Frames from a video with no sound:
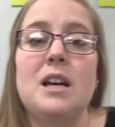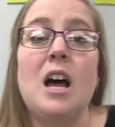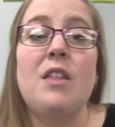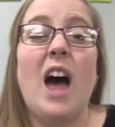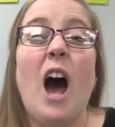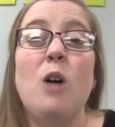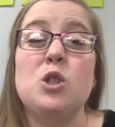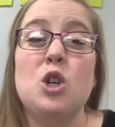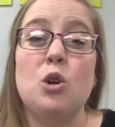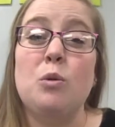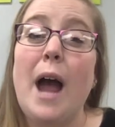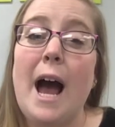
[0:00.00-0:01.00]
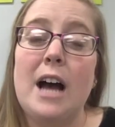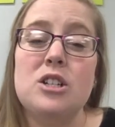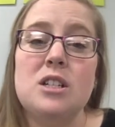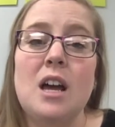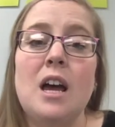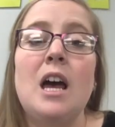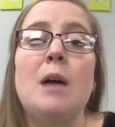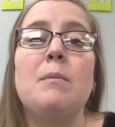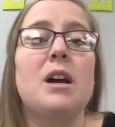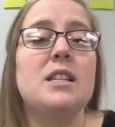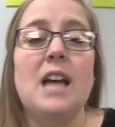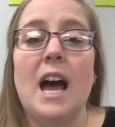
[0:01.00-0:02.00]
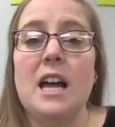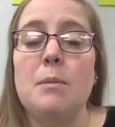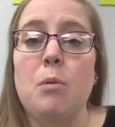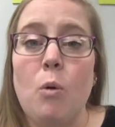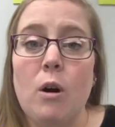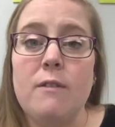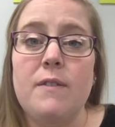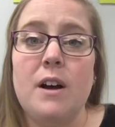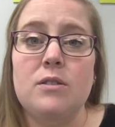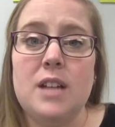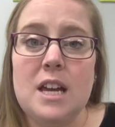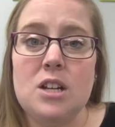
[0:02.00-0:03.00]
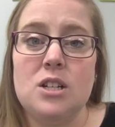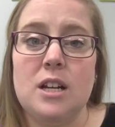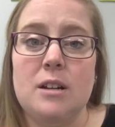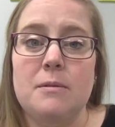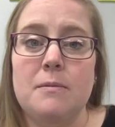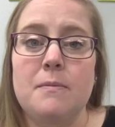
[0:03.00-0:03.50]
the house crashed because it had a poor foundation.